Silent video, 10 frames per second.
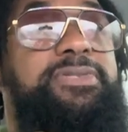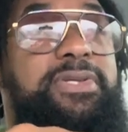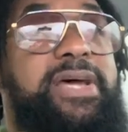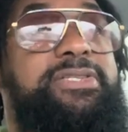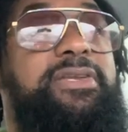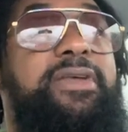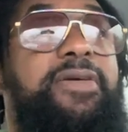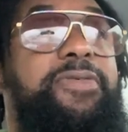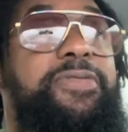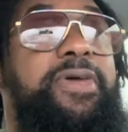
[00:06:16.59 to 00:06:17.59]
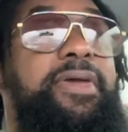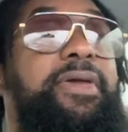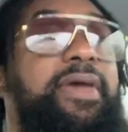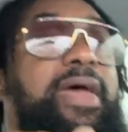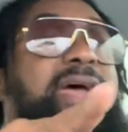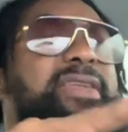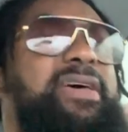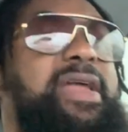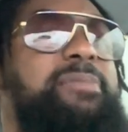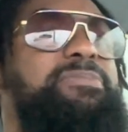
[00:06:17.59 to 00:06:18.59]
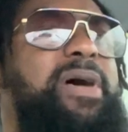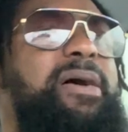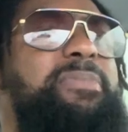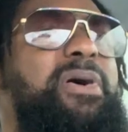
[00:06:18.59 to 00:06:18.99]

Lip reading: So that's another thing. And then I'm